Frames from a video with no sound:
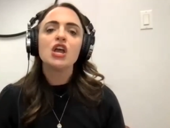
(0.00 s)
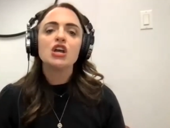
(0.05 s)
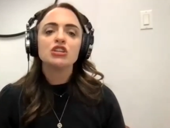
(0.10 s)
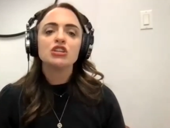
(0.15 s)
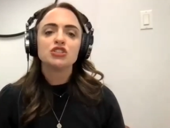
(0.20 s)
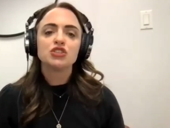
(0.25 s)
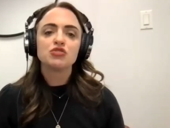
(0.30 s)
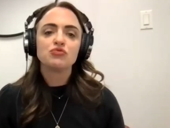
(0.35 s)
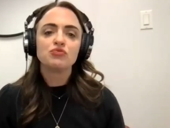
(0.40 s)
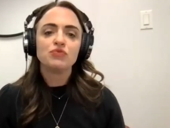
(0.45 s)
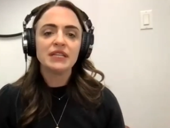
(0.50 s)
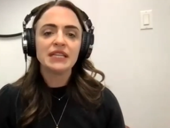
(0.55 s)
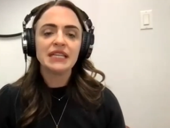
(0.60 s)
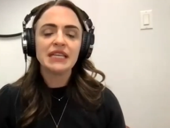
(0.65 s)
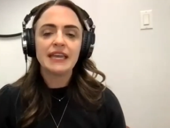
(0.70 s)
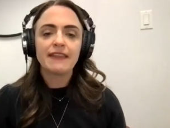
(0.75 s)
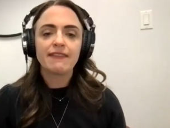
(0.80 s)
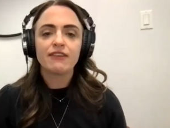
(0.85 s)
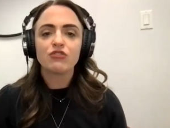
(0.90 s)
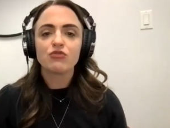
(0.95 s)
to really
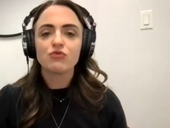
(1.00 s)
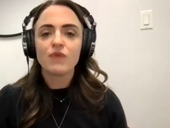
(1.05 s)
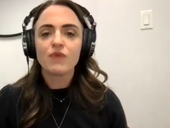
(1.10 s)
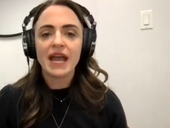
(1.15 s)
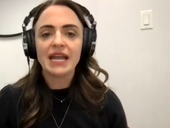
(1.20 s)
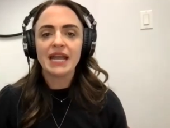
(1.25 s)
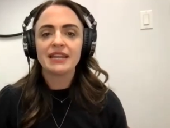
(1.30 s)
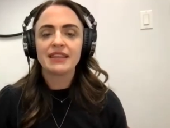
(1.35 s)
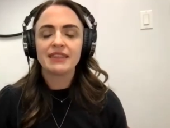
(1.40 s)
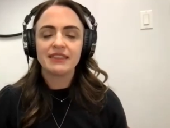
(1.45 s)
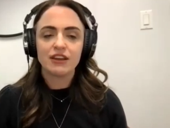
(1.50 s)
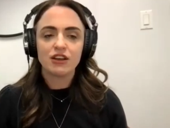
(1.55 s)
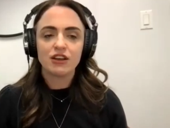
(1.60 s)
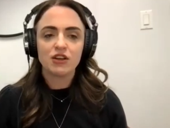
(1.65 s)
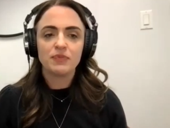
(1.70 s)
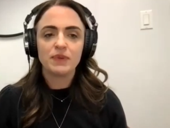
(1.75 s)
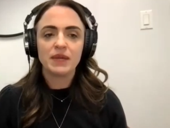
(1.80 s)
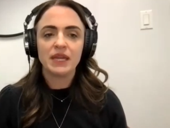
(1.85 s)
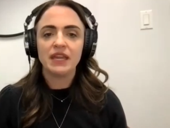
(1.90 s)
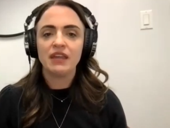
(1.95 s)
get the right
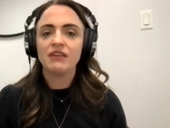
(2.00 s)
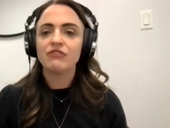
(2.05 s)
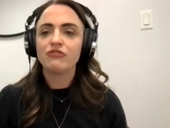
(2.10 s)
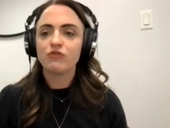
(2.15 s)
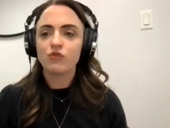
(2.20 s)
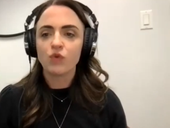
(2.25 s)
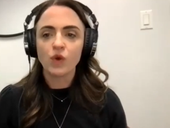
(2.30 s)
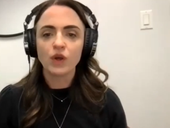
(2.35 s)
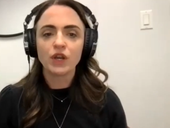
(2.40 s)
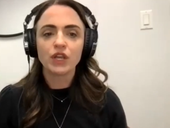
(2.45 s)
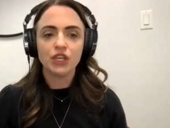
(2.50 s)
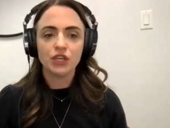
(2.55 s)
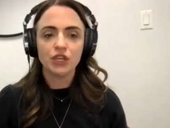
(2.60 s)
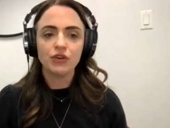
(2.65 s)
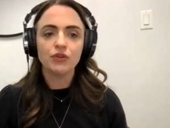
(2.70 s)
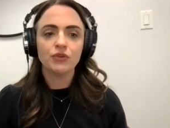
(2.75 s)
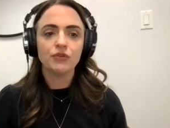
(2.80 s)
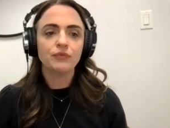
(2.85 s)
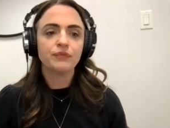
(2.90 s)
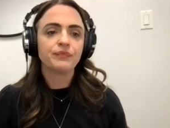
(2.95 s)
therapy for
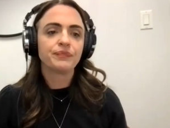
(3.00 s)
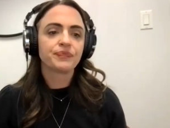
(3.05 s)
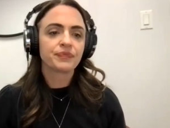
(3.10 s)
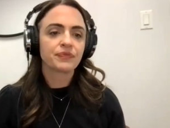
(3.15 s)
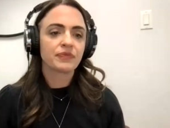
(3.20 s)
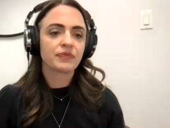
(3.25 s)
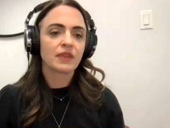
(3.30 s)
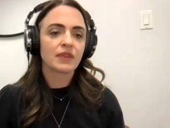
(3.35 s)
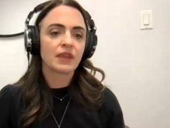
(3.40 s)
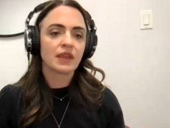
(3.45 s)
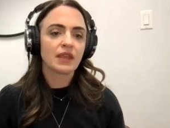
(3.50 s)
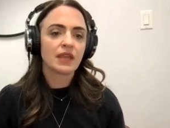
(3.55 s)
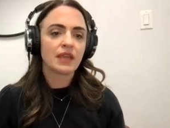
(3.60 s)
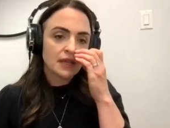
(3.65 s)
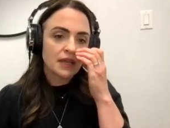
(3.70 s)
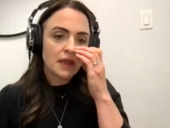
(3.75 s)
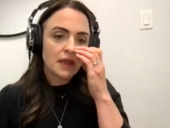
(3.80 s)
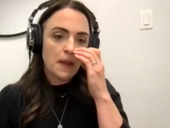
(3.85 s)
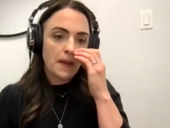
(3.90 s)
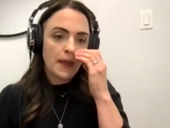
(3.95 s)
you.
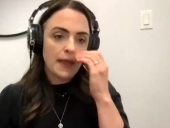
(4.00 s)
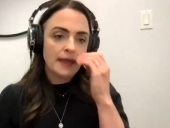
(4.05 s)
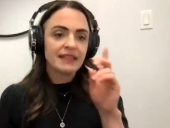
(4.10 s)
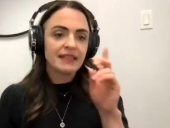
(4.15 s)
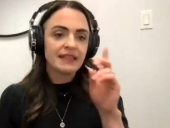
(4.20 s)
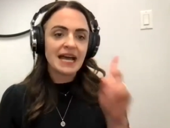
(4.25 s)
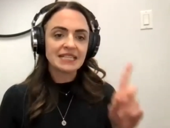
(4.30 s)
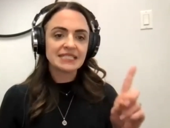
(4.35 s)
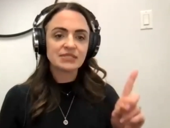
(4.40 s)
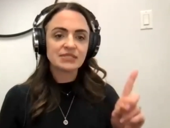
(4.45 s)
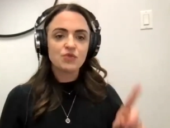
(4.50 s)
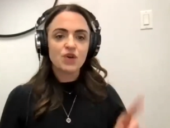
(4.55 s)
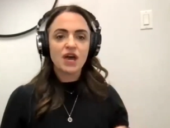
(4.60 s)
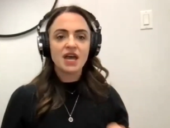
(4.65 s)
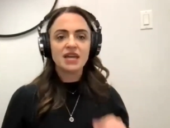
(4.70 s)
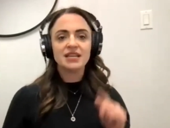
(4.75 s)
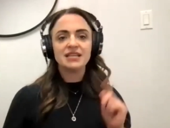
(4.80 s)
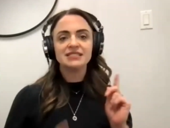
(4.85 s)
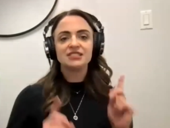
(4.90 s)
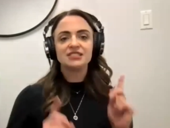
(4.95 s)
Okay, last
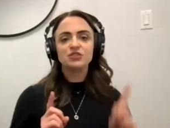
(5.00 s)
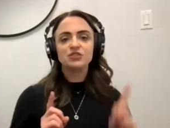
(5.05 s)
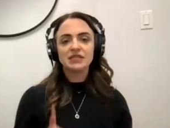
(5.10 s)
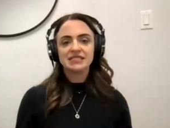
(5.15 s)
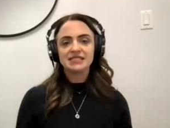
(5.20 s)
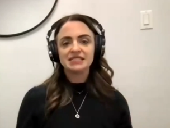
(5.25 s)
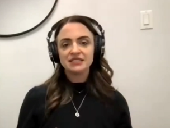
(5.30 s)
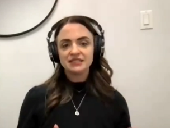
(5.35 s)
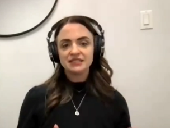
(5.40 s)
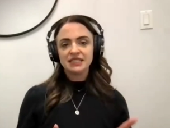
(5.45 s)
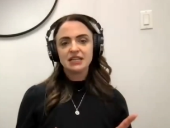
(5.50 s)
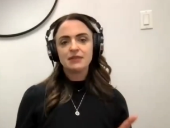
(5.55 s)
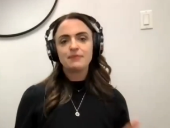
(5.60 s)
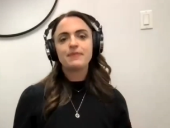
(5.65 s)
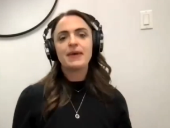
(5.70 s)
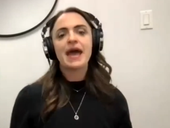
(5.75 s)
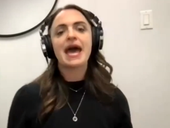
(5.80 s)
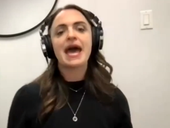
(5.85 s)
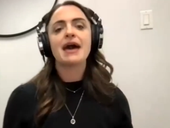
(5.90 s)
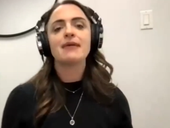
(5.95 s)
one is, do I still need a
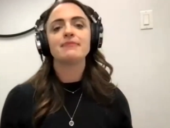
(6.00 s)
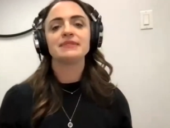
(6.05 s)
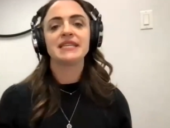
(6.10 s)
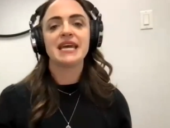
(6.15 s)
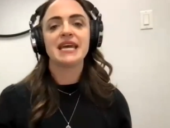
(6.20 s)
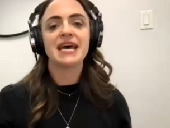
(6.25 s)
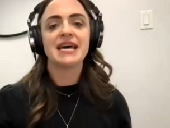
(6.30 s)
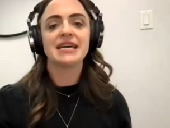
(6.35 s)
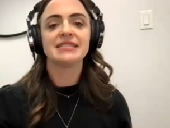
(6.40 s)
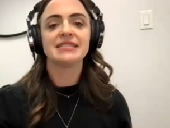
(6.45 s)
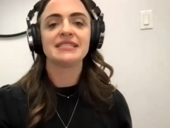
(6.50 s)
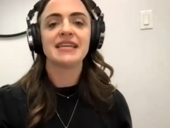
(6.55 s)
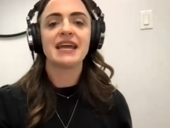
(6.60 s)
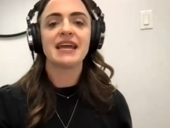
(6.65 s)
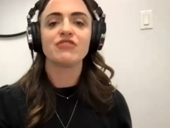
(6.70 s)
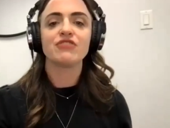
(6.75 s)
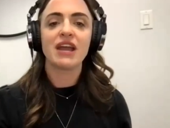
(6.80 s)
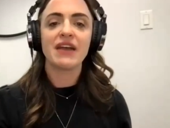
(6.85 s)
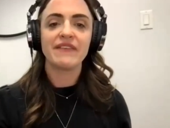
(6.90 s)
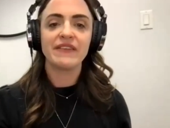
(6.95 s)
Pap test
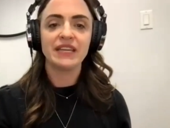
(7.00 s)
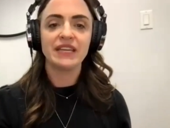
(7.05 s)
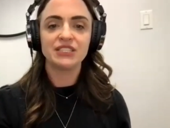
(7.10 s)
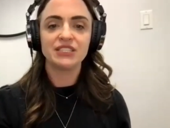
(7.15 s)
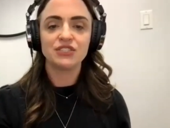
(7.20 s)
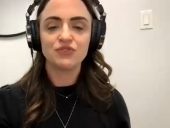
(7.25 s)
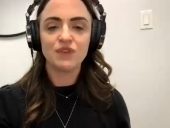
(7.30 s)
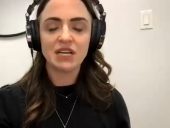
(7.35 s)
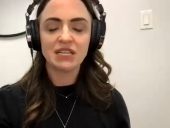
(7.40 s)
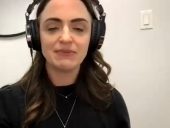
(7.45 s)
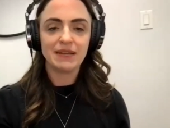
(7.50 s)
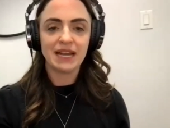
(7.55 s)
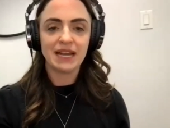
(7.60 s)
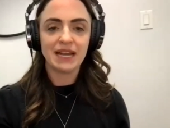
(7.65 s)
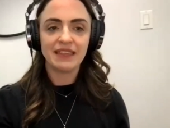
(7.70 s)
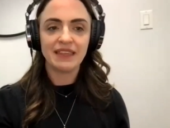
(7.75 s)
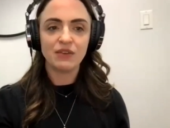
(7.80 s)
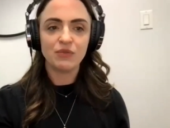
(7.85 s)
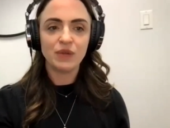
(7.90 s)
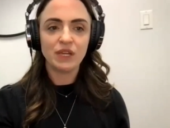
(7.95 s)
after having a hysterectomy? And I
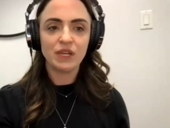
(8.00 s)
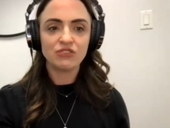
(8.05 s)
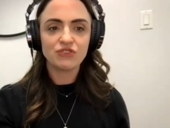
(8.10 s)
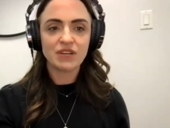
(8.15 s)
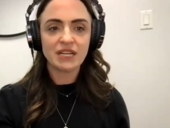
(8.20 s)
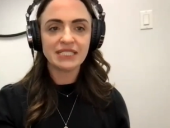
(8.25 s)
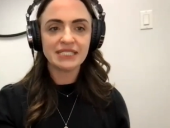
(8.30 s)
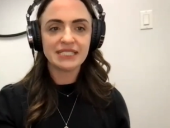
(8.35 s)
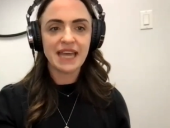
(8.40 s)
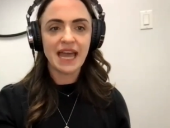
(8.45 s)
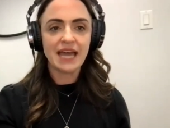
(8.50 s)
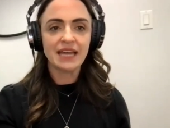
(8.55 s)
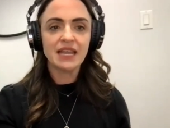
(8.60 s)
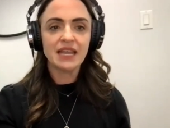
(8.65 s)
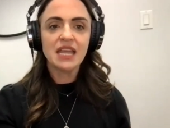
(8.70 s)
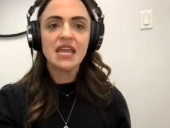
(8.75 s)
think we addressed that.